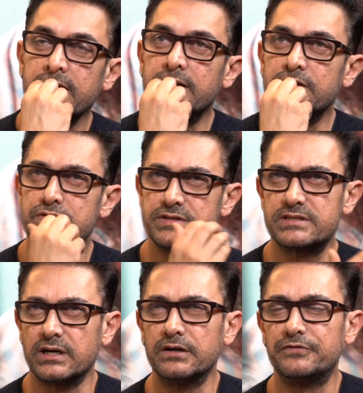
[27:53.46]
It was his
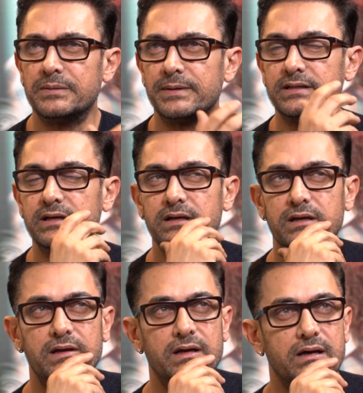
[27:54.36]
third film, I think.
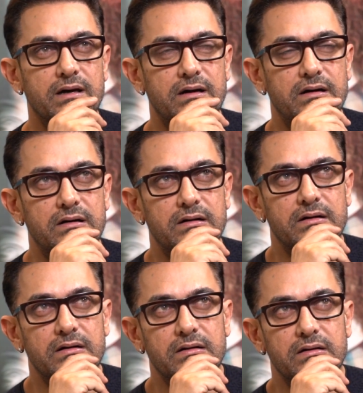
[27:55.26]

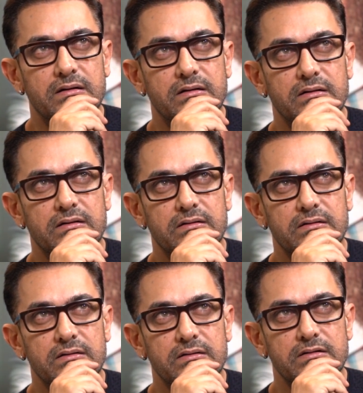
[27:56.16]

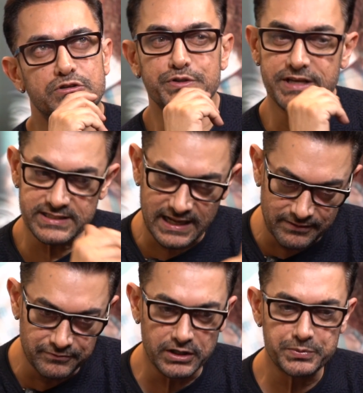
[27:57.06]
So yes, I
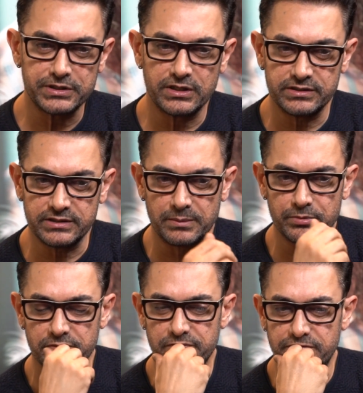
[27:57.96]
have worked with a
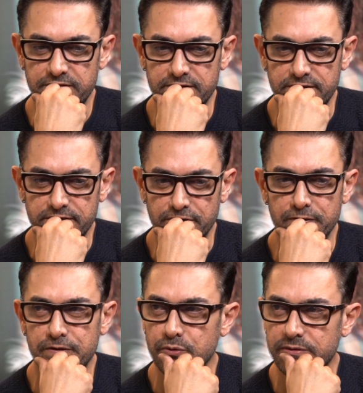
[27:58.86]
number of, you know, new